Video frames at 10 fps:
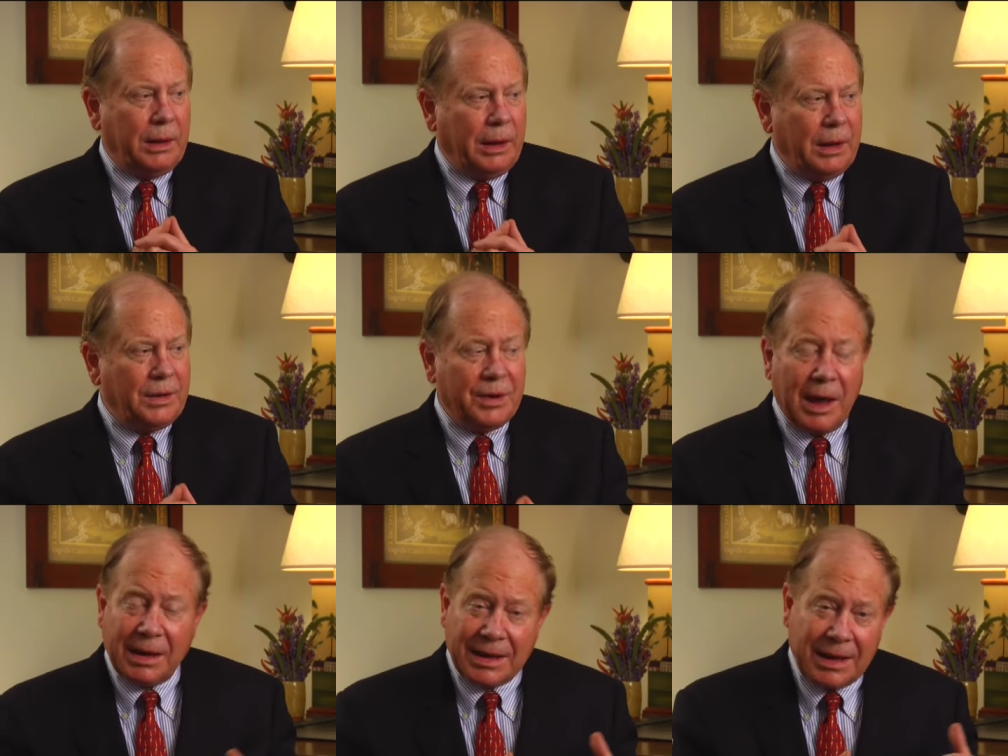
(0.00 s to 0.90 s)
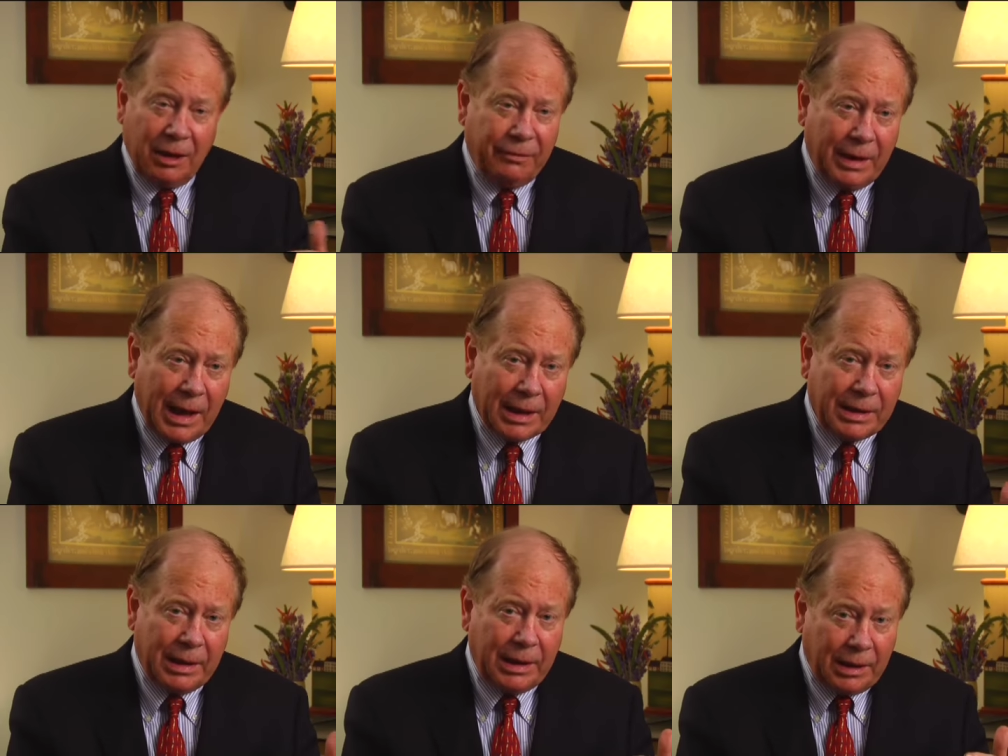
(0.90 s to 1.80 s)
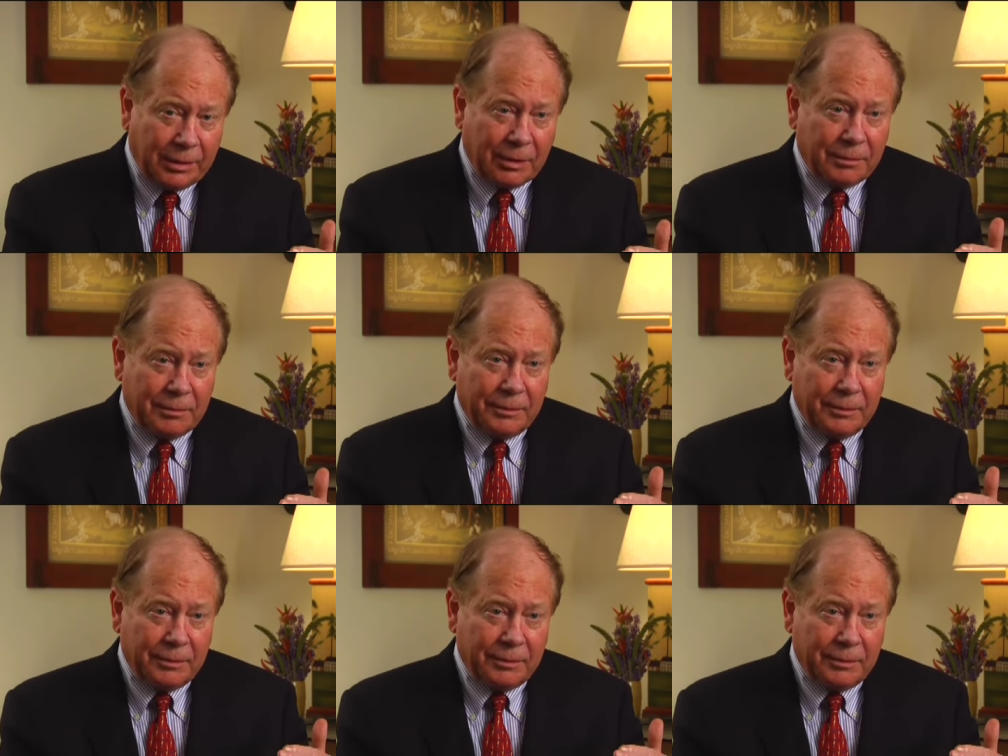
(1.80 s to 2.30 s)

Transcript: It is not self-enacting either.